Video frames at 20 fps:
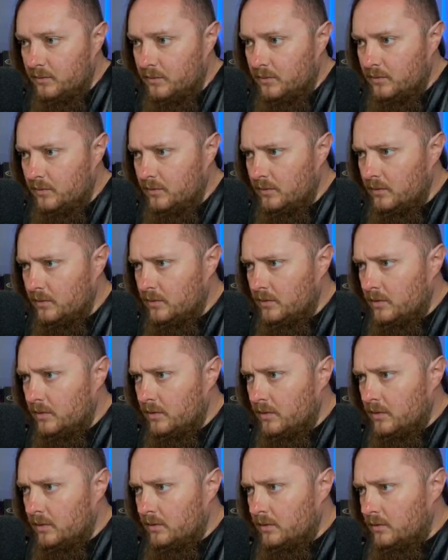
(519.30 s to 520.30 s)

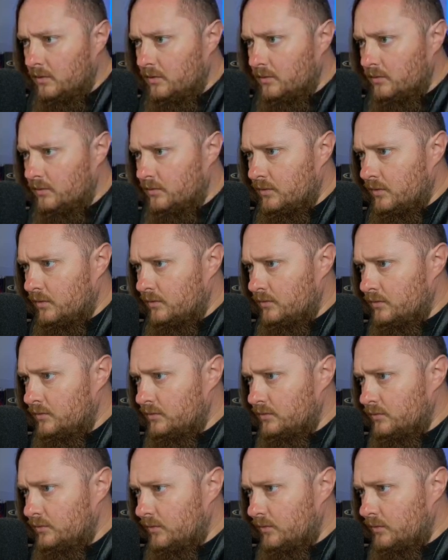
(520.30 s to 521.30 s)

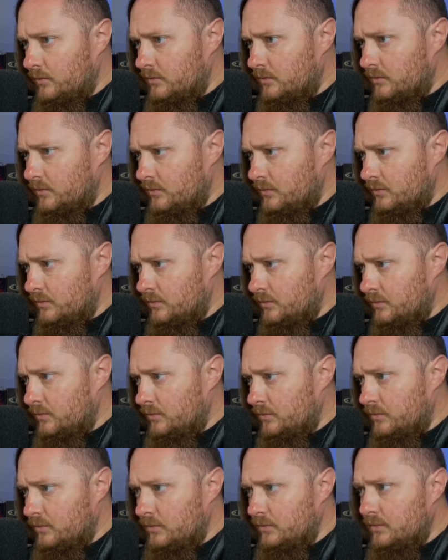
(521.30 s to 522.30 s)

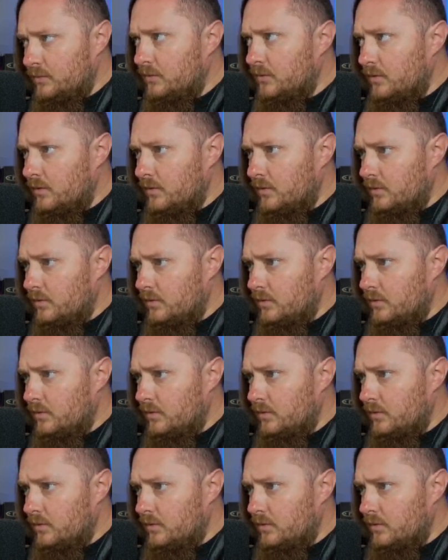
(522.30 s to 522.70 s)
(no one is talking)